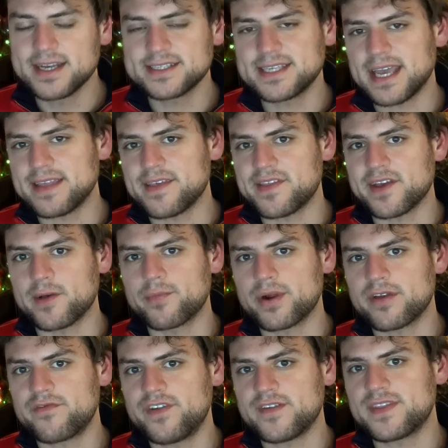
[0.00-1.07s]
saying that they'll
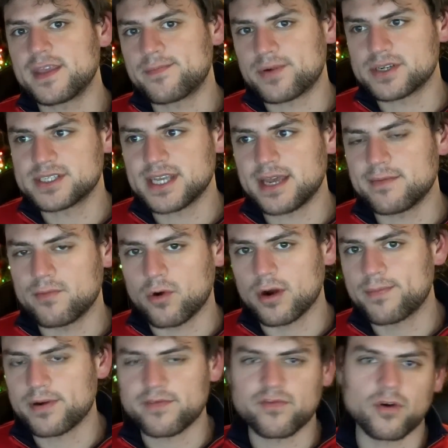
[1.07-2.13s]
bring 50%
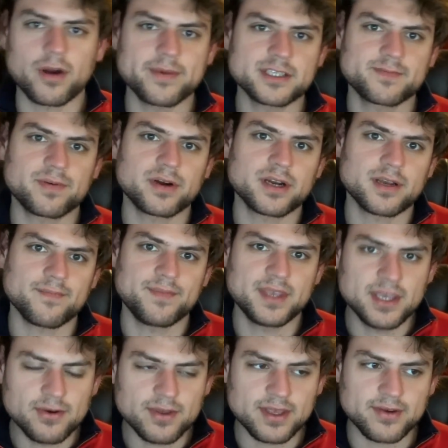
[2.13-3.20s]
more performance per
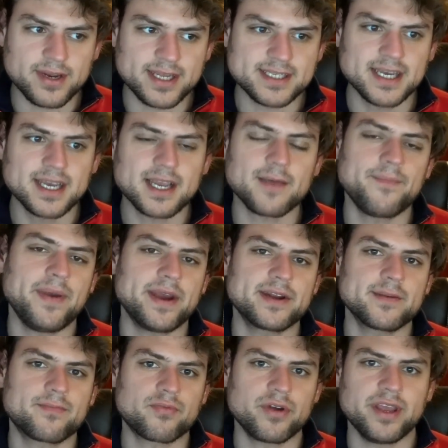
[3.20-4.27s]
compute unit compared
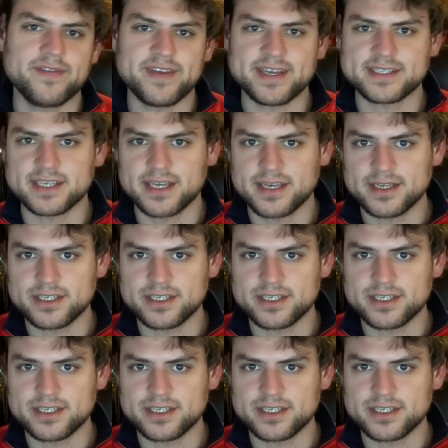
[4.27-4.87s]
to previous